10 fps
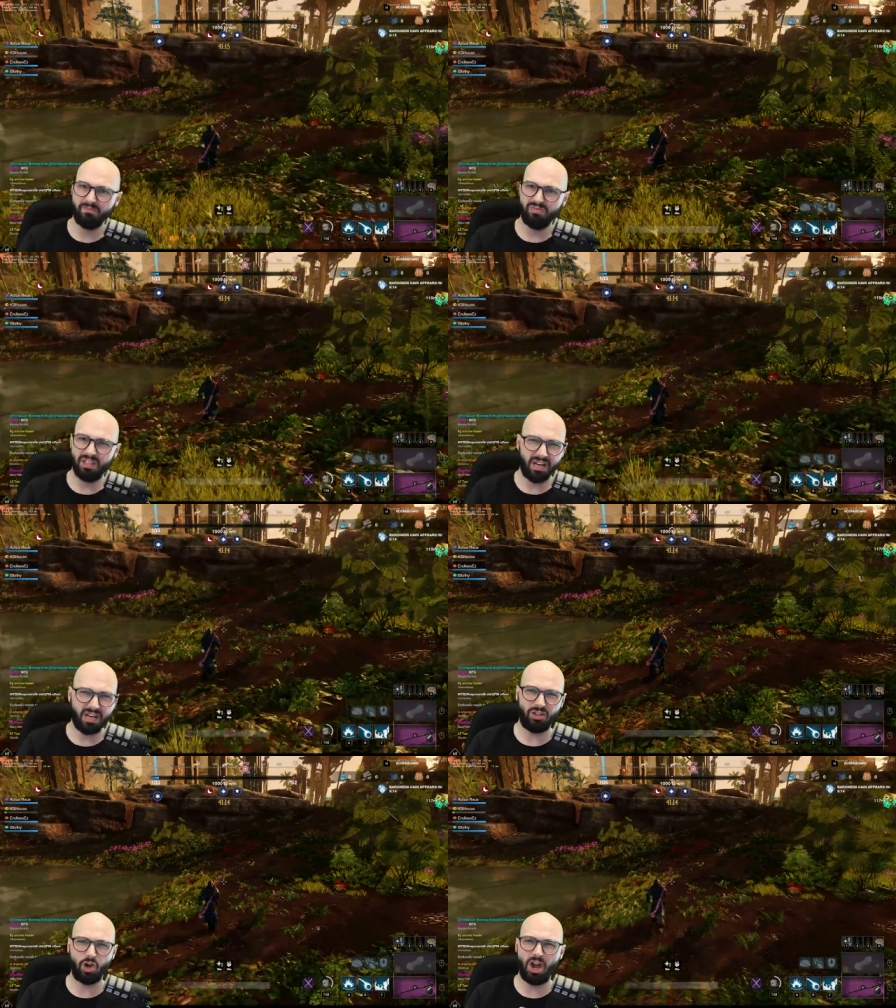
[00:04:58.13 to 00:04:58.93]
you're going
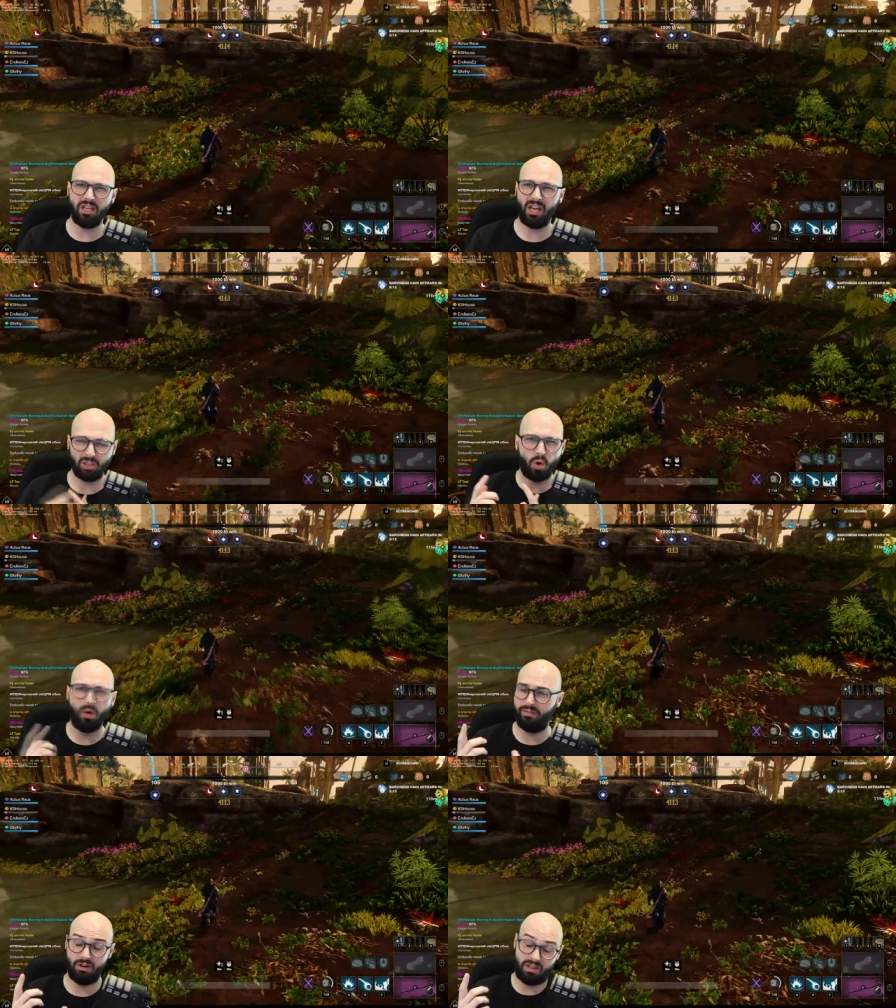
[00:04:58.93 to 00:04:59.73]
to try and like
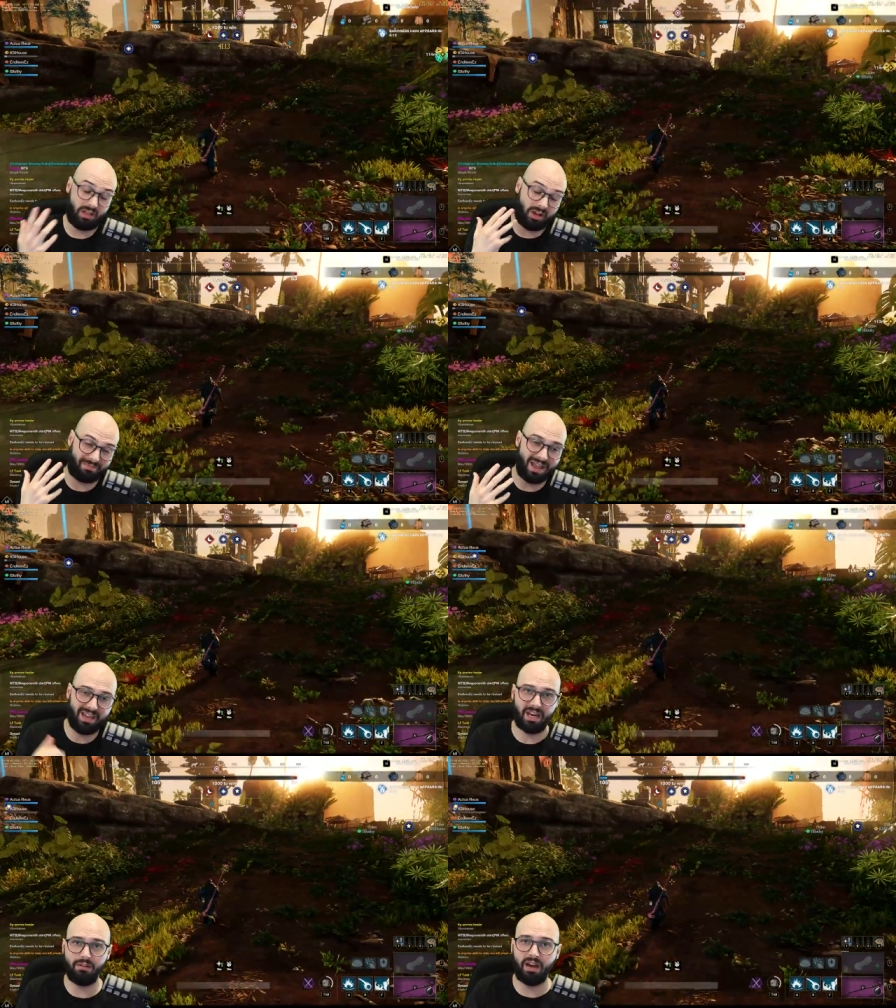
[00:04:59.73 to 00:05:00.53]
talk, if you're anything like
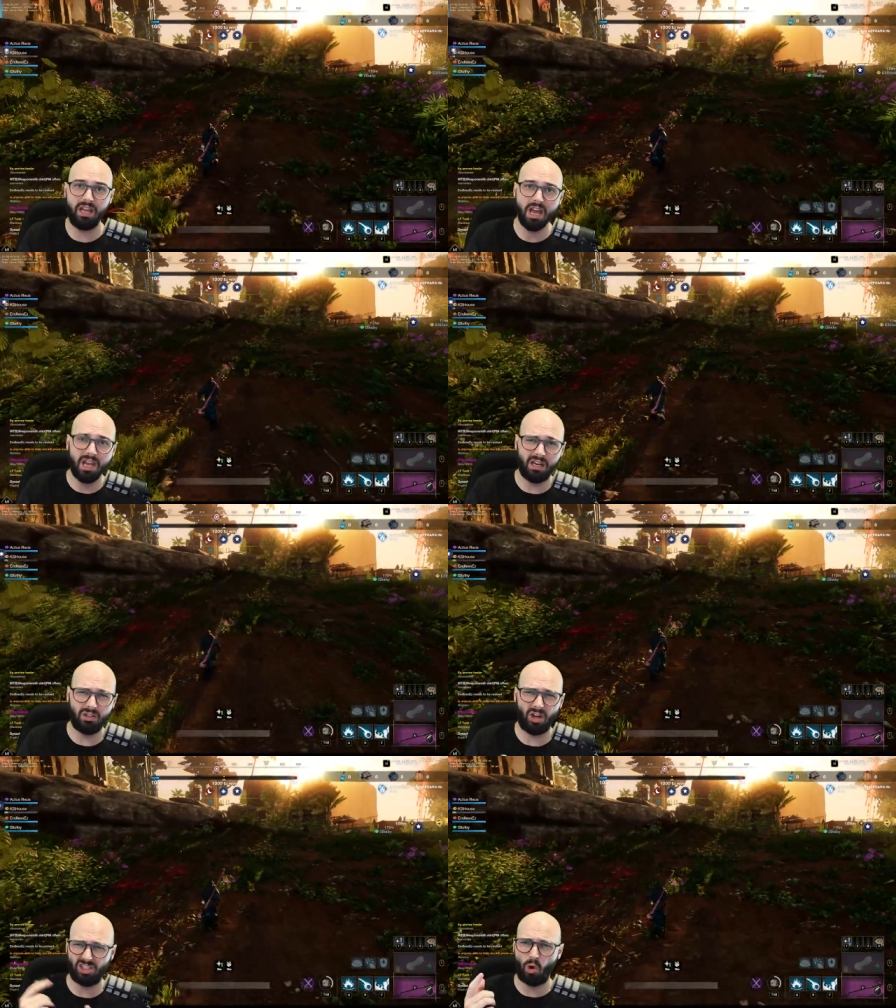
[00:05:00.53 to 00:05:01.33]
me anyway, you're going to
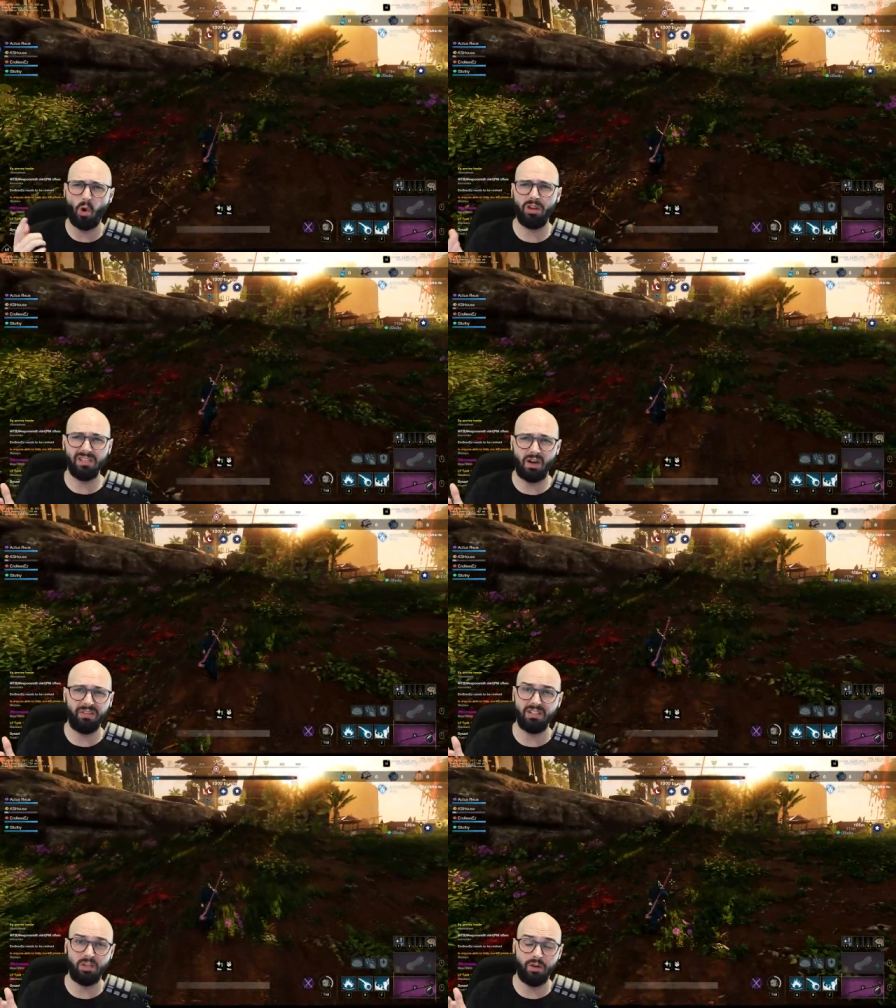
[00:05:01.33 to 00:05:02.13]
try and talk yourself
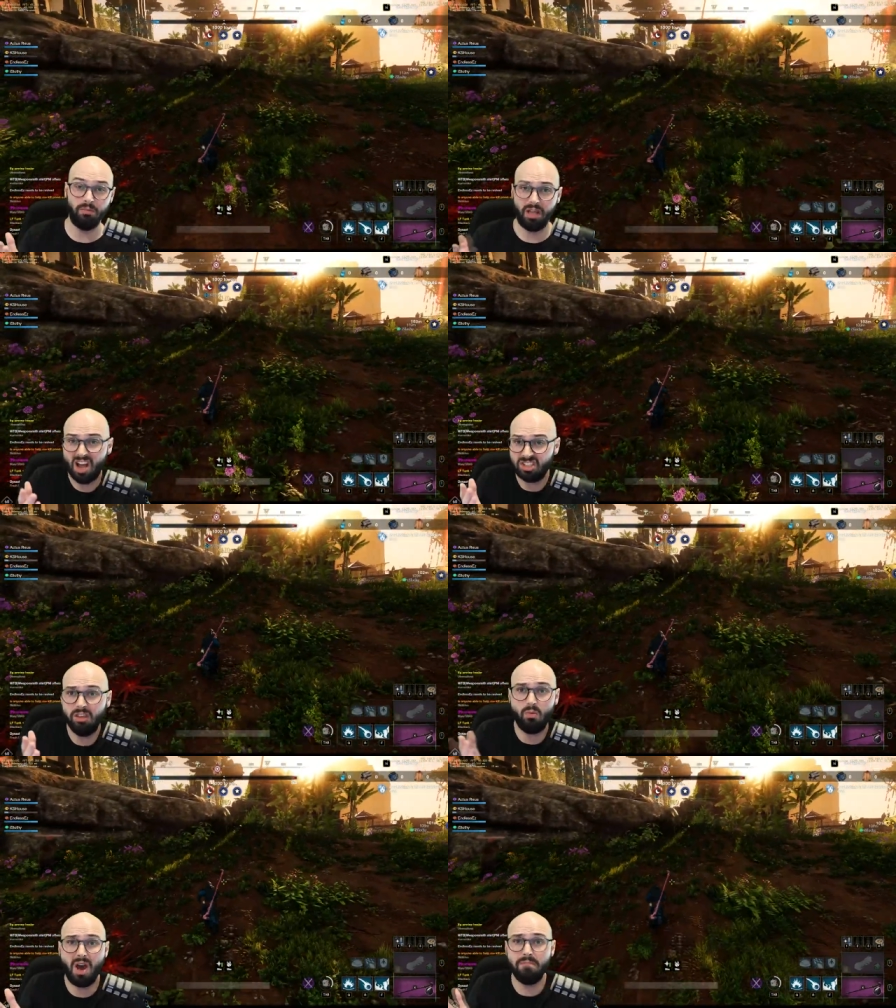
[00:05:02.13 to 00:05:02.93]
into doing them. Like, oh, it's
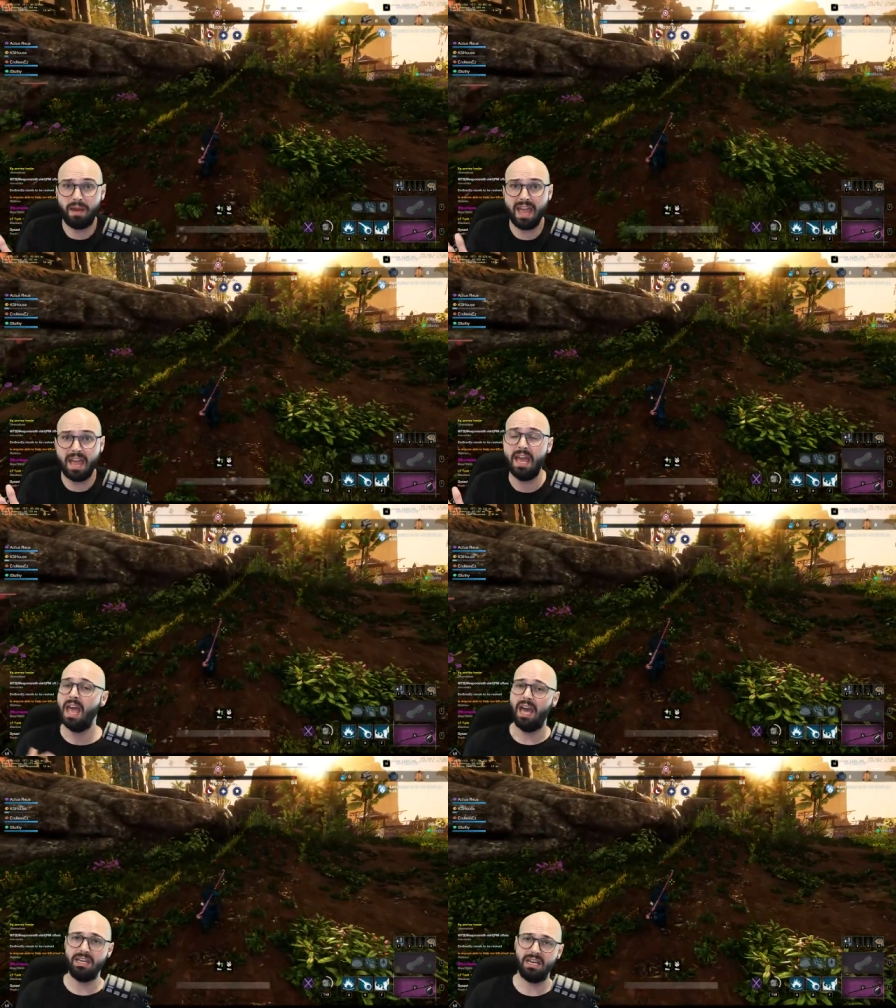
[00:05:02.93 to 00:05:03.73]
only one bear.
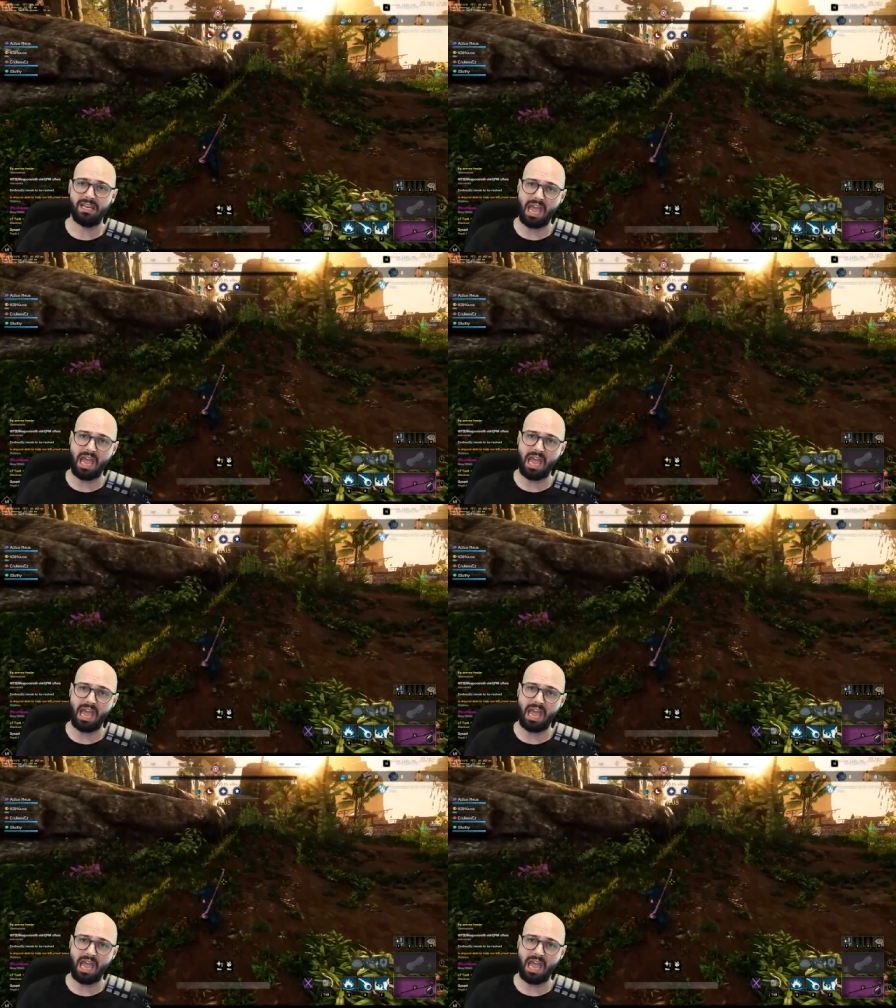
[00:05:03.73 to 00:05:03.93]
And you're going to